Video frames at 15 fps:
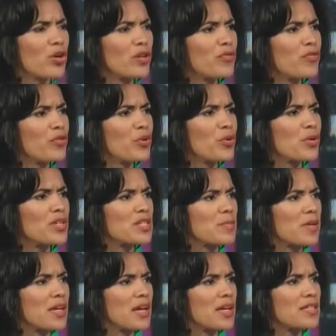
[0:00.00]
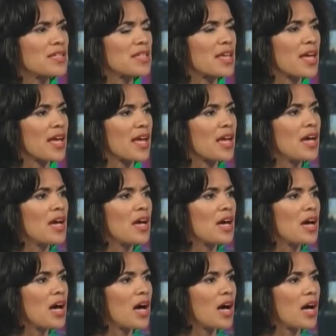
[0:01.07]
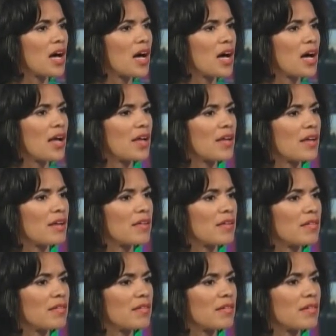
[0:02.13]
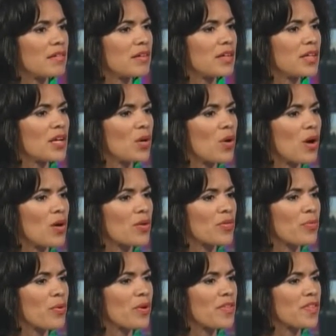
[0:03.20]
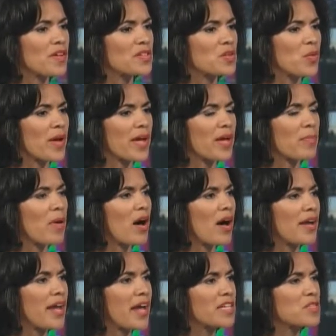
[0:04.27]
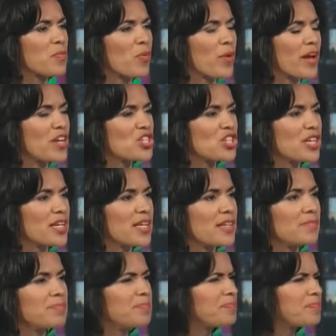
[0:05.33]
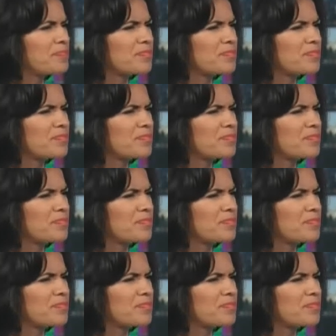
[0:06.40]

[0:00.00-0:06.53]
good food? Is it because they, are throwing things away upon expiration?